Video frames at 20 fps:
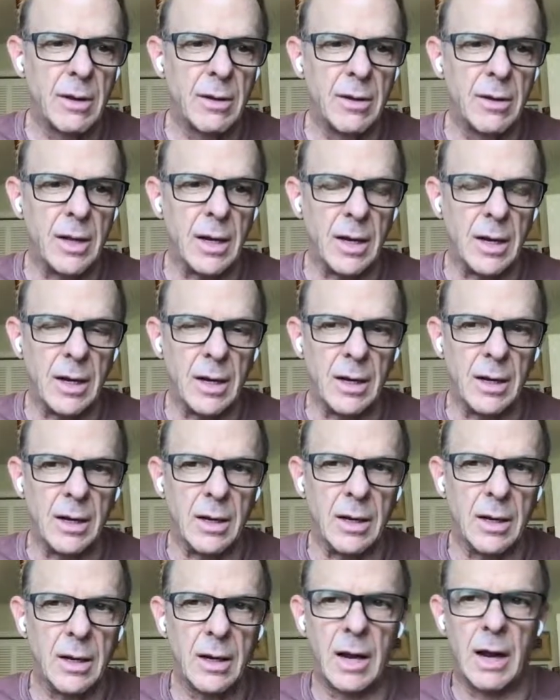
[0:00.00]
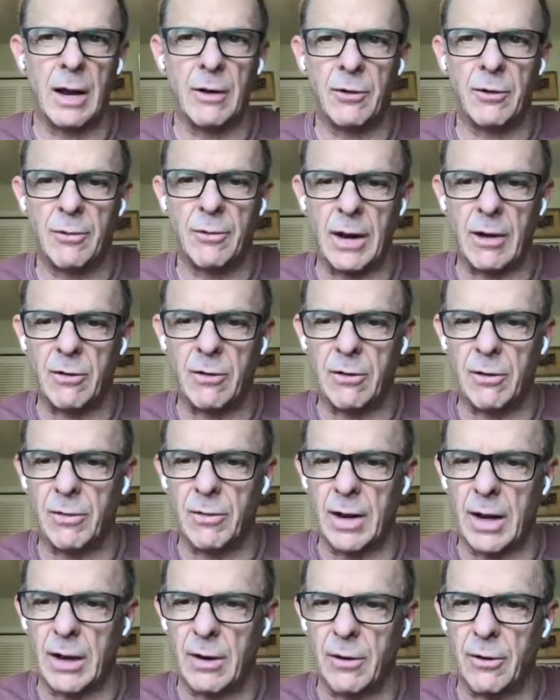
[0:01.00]
the conservation
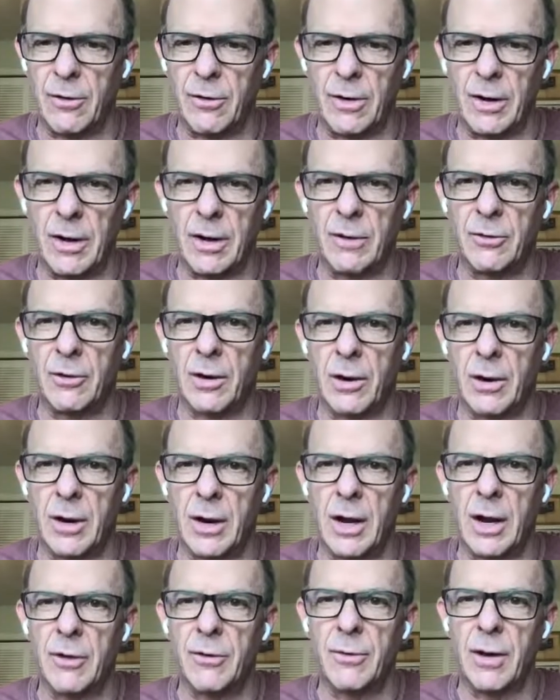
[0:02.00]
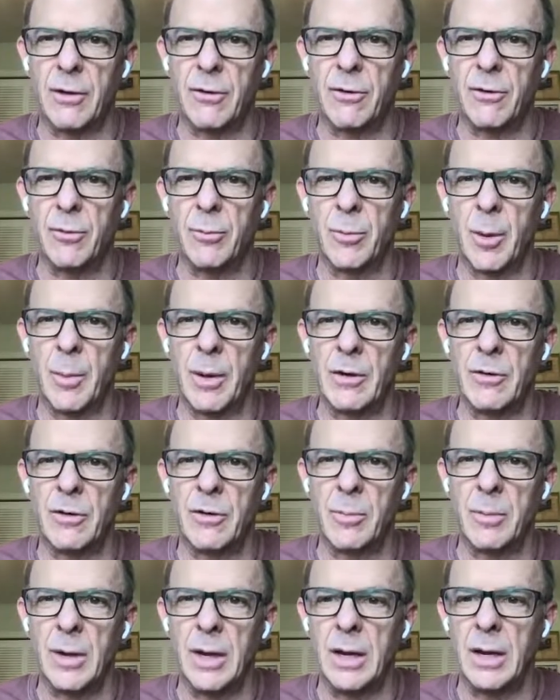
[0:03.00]
of energy, sorry, conservation of
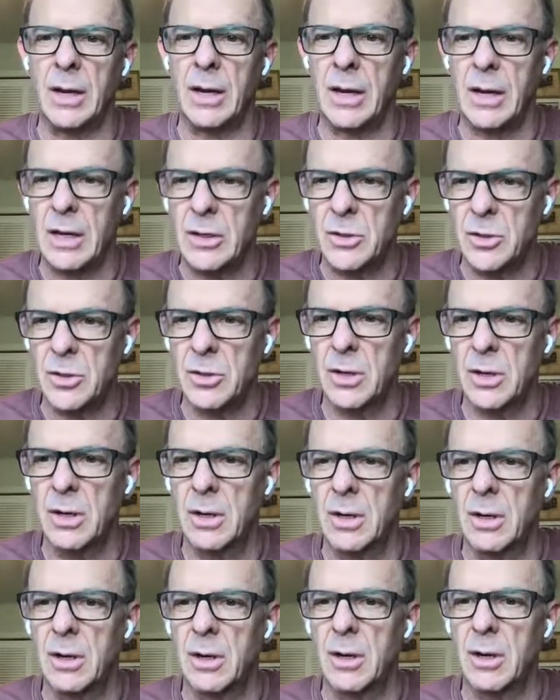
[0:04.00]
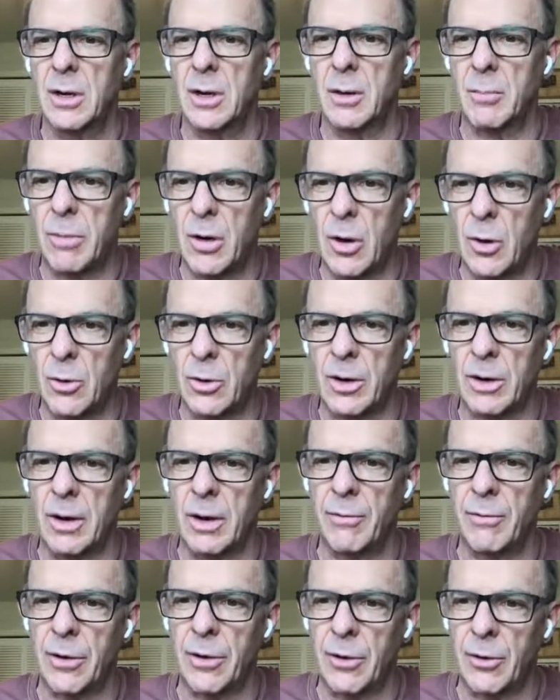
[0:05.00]
momentum in each component
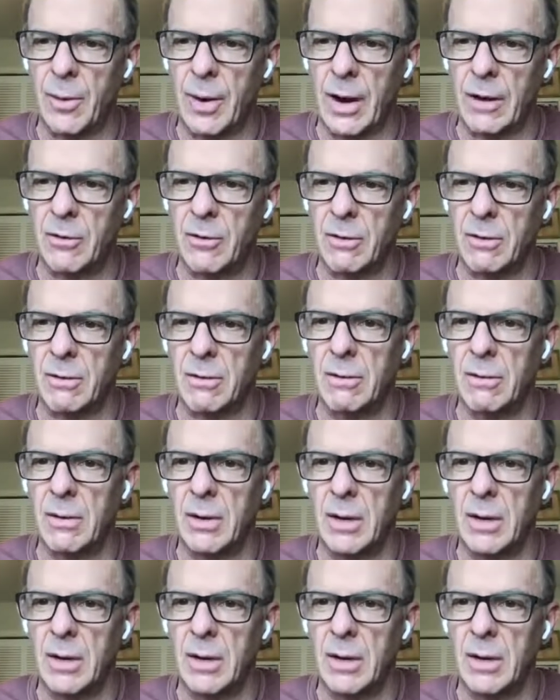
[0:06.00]
of the direction